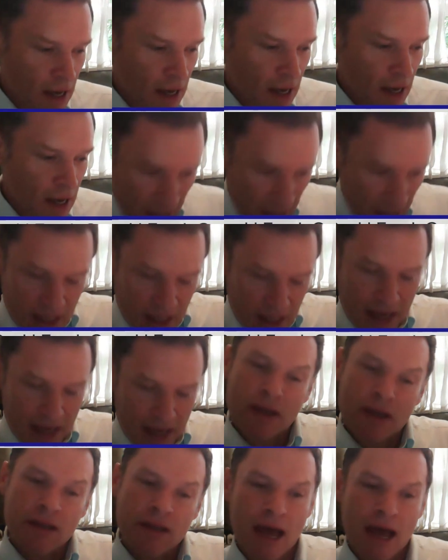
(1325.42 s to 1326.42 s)
and it hit
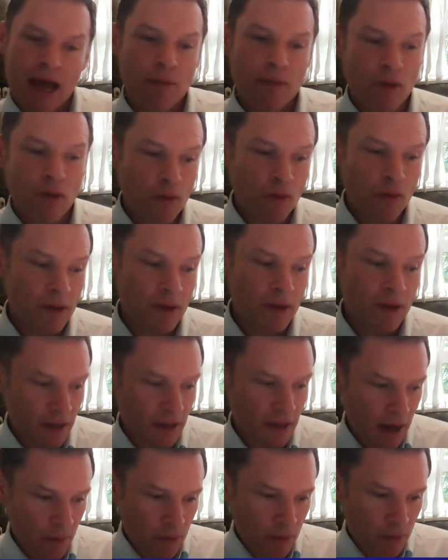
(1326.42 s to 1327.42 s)
me in that moment that
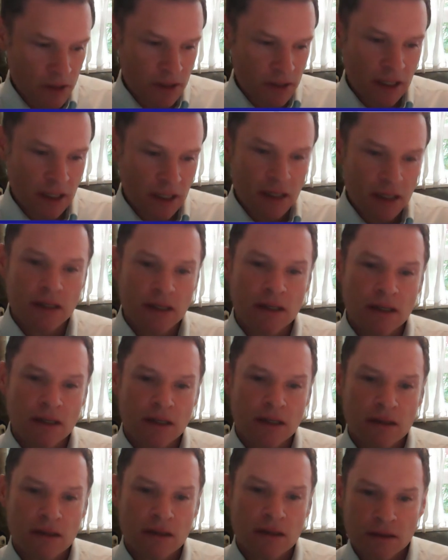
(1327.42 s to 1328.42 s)
I was
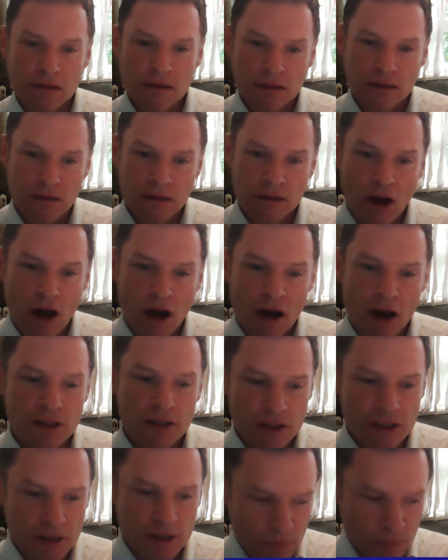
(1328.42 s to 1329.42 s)
eating not
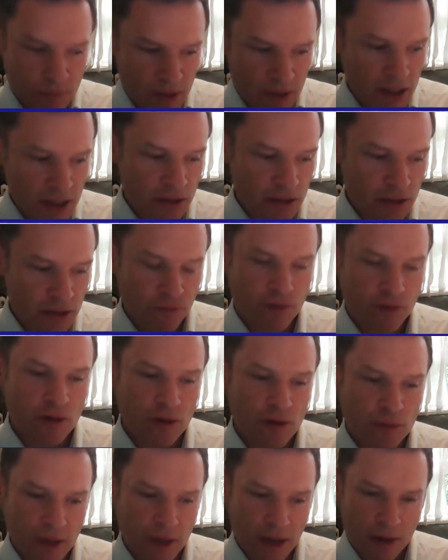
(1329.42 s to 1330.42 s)
just a piece of
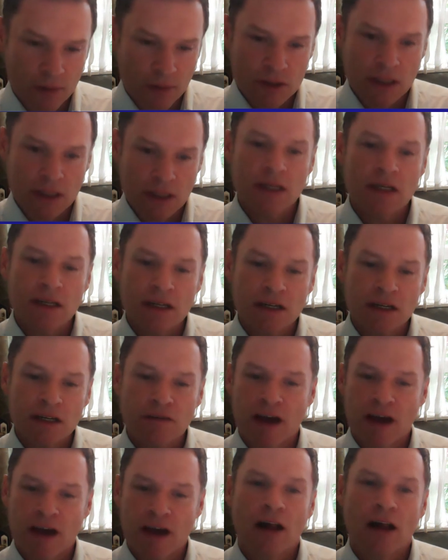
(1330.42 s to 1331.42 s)
fruit, but I was eating a
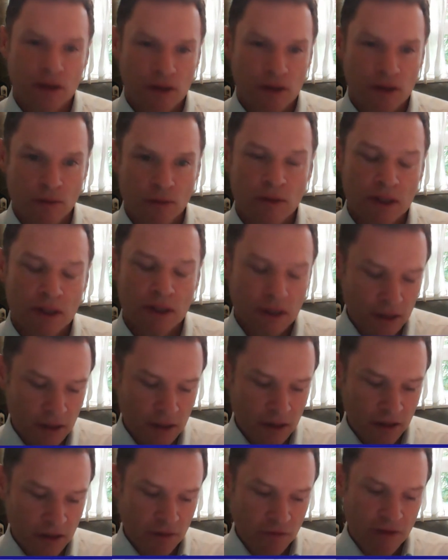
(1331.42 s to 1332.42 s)
value.
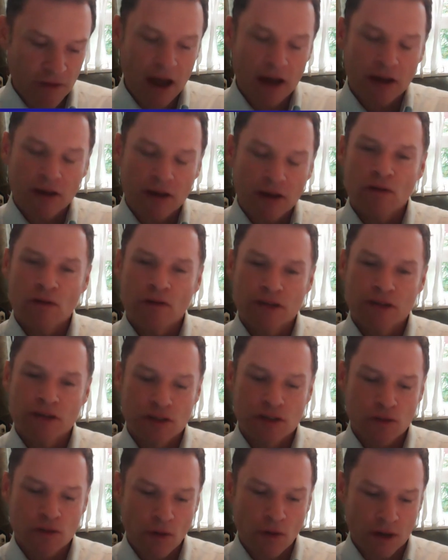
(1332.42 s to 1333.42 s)
The value of the
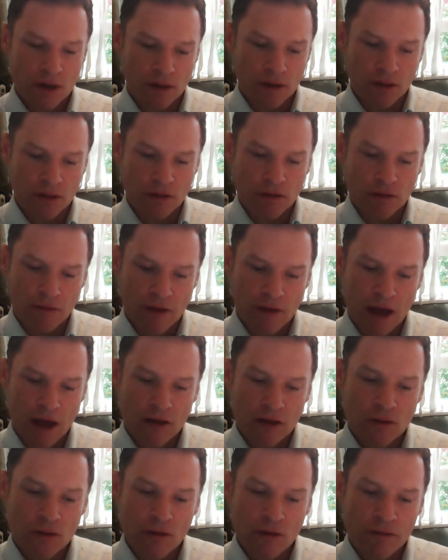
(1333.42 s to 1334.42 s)
soil, the
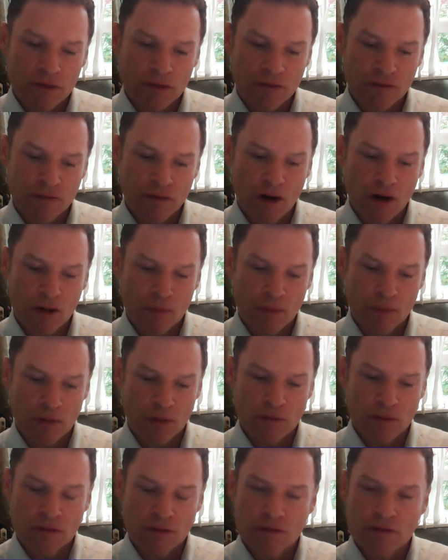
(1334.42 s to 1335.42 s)
value of the farmer,
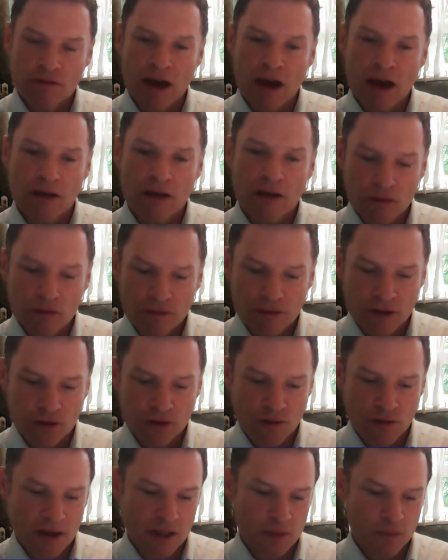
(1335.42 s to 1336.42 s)
the value of the
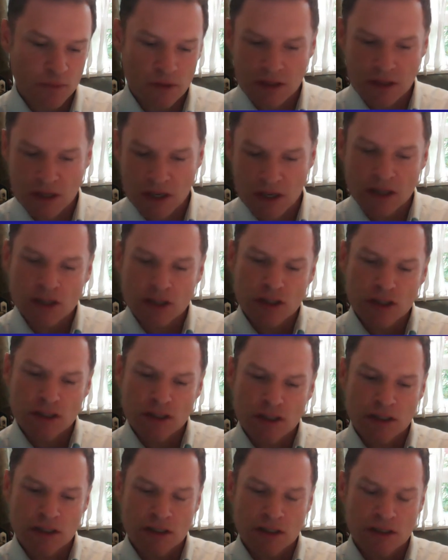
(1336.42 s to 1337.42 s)
transportation
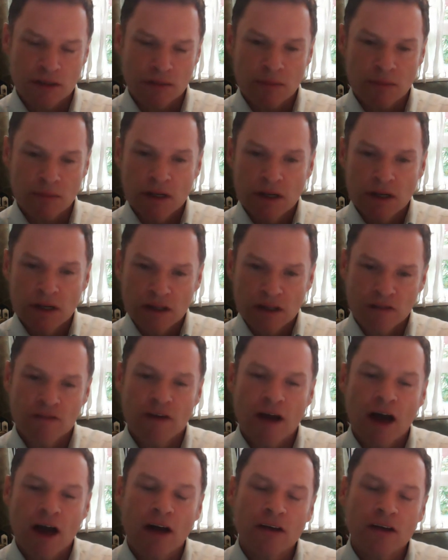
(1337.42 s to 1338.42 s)
system, the
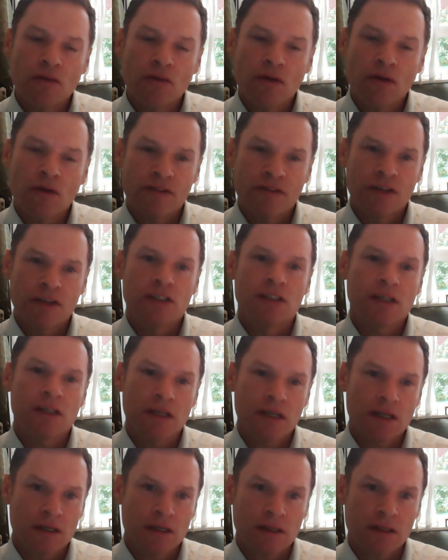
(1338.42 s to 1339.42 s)
value of the
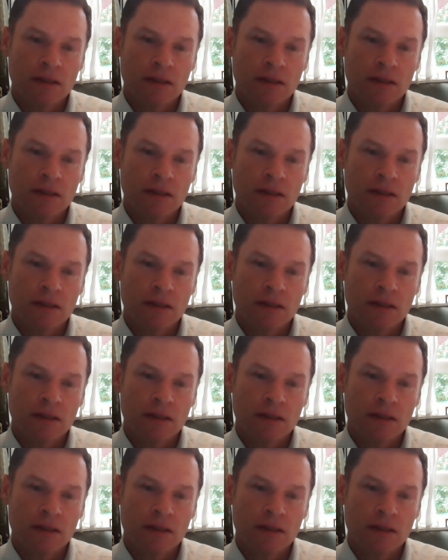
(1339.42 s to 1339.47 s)
seed.